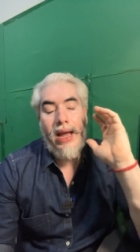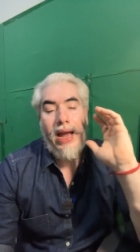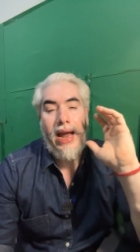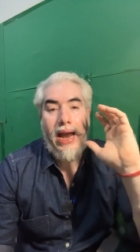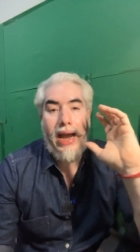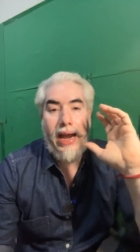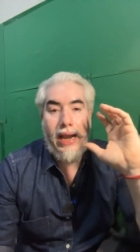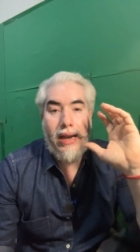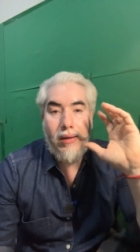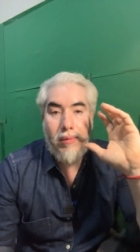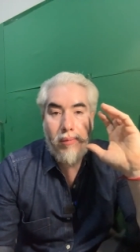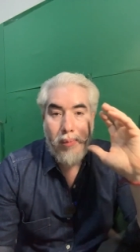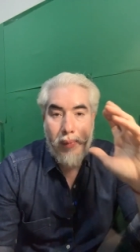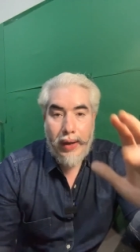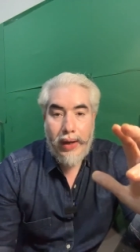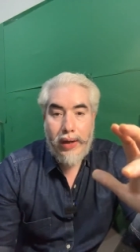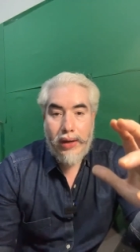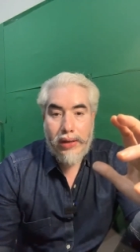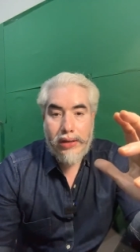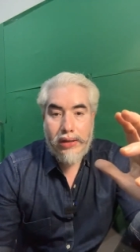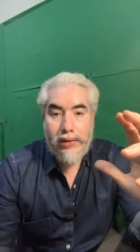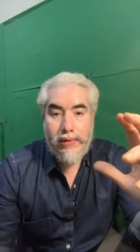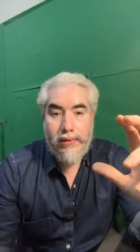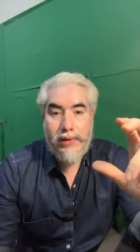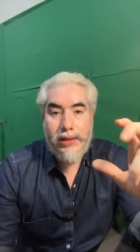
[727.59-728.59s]
and
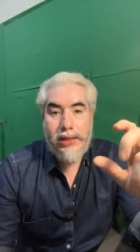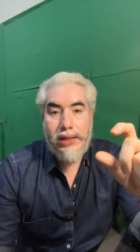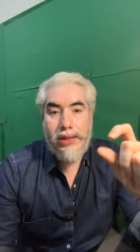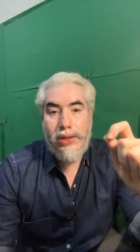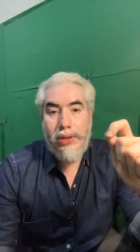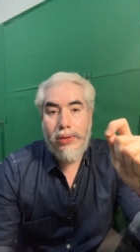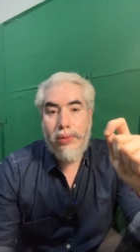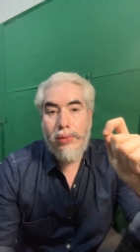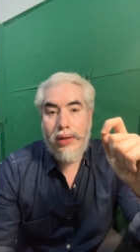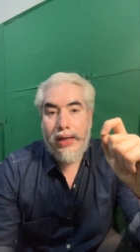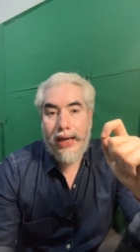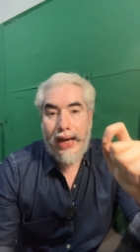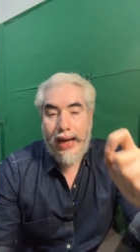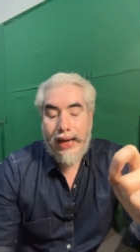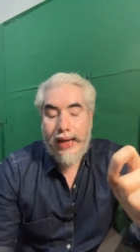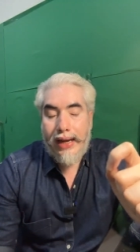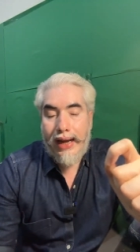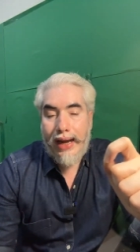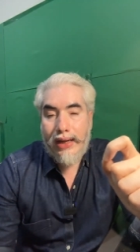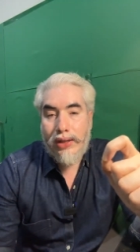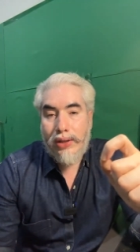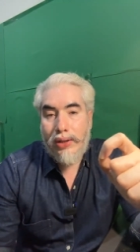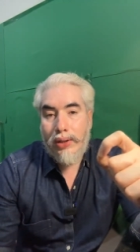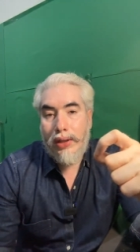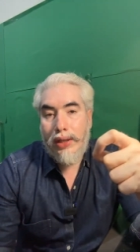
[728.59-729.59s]
because of this you can
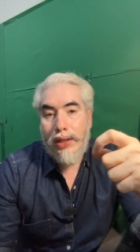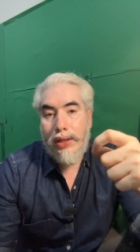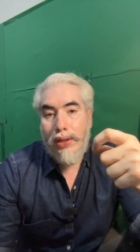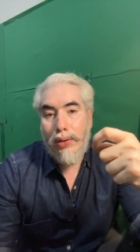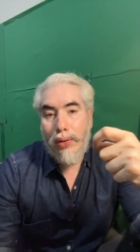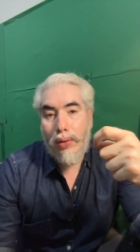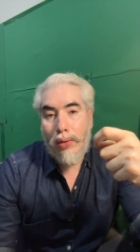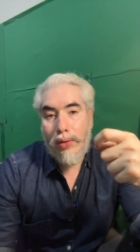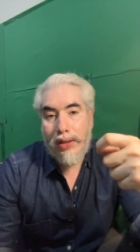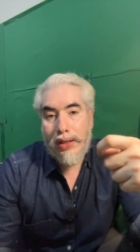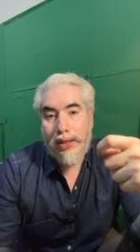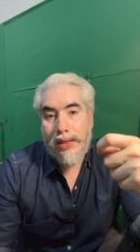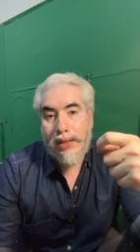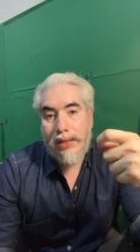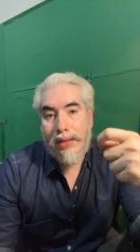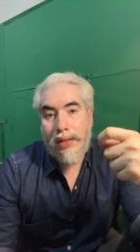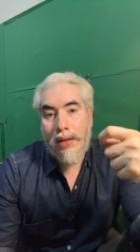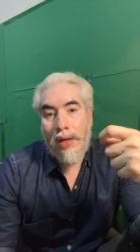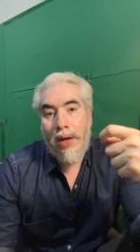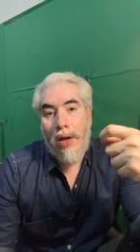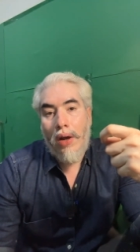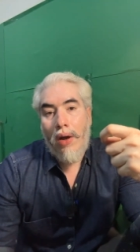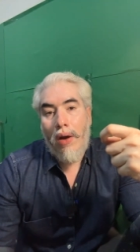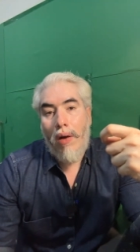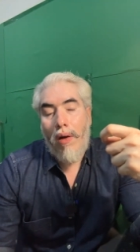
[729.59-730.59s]
actually notice
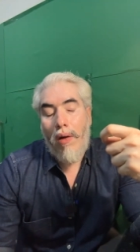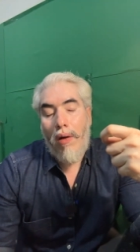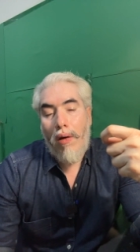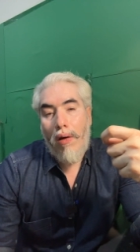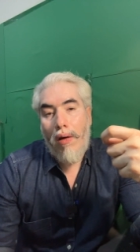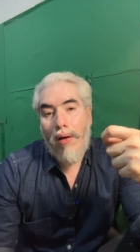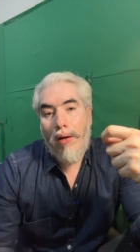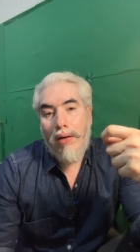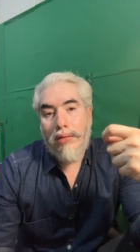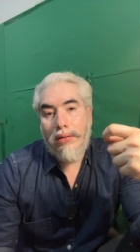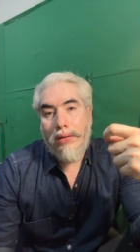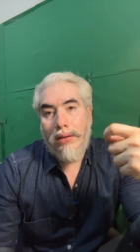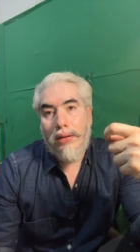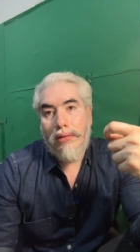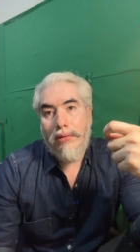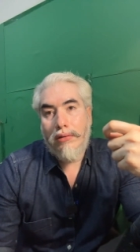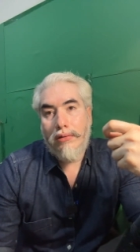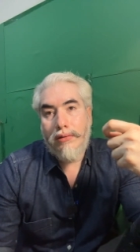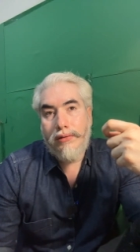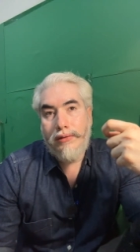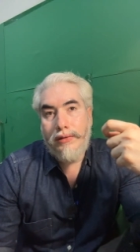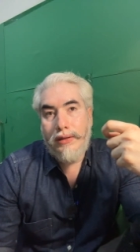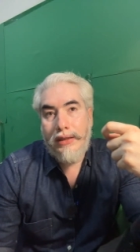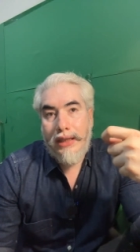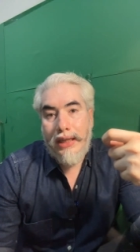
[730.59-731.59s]
or
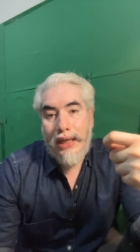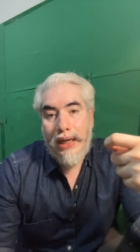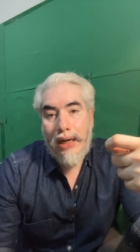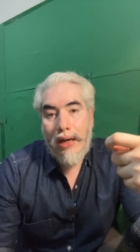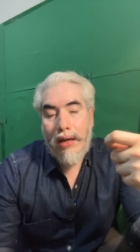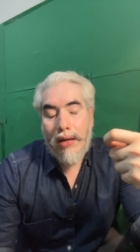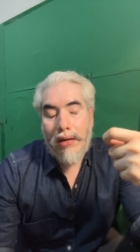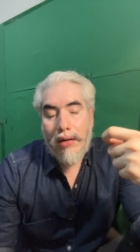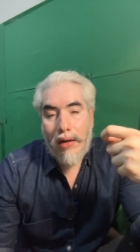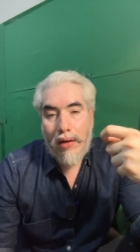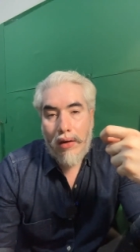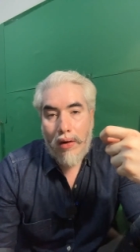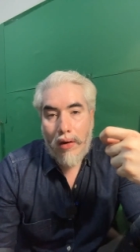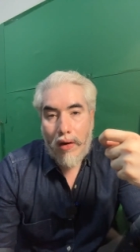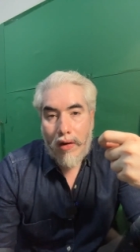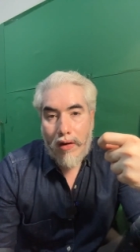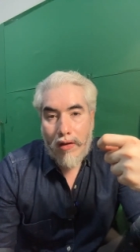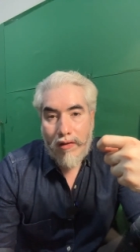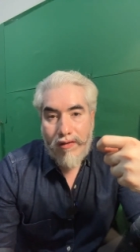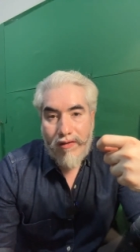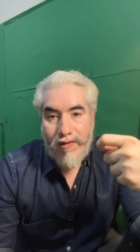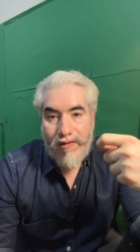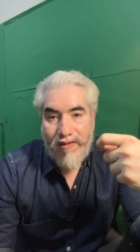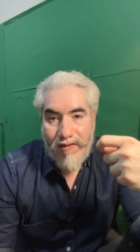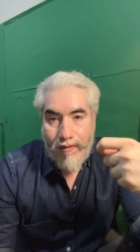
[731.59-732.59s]
feel a lot
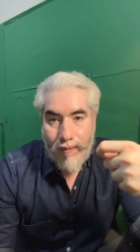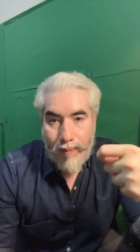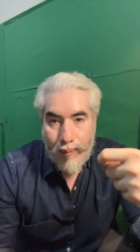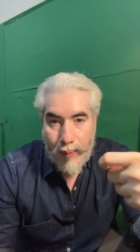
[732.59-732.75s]
of